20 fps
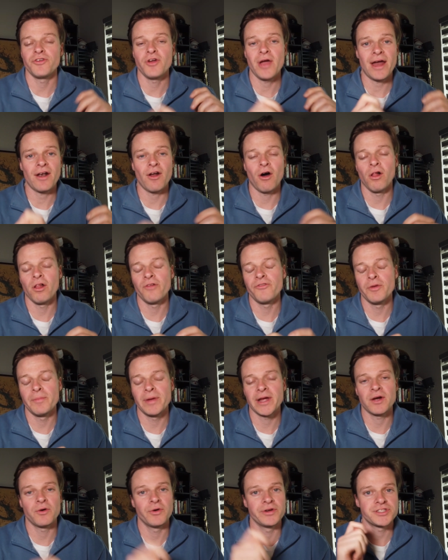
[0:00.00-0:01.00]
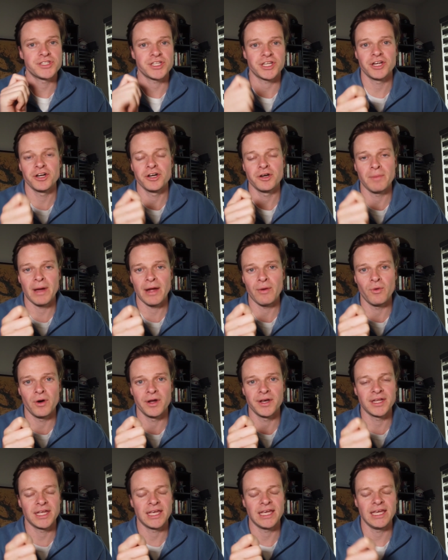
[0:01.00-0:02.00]
if you had all of your Bitcoin secured by
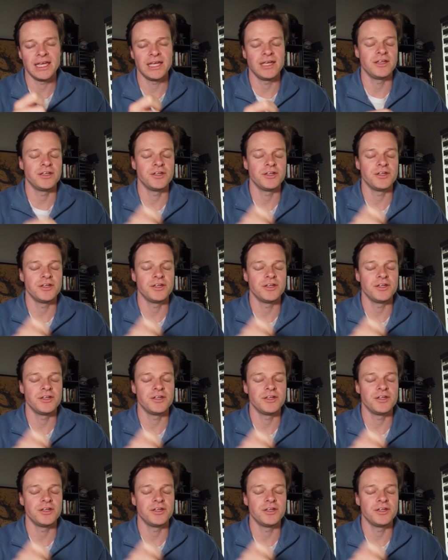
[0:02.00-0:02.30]
one key,